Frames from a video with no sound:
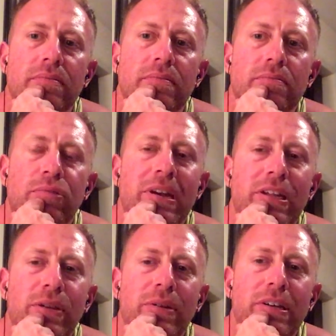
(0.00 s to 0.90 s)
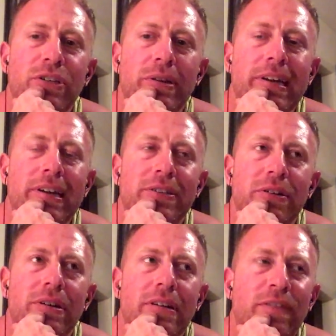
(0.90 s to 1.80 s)
Permitting you can get your hands
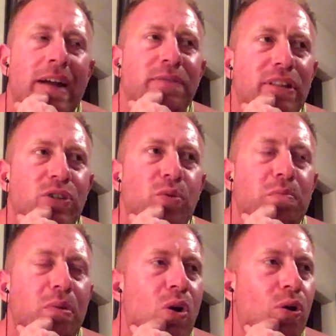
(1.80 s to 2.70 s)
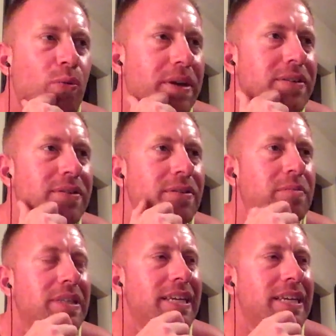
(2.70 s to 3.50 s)
on it. If I have to let you borrow it, but then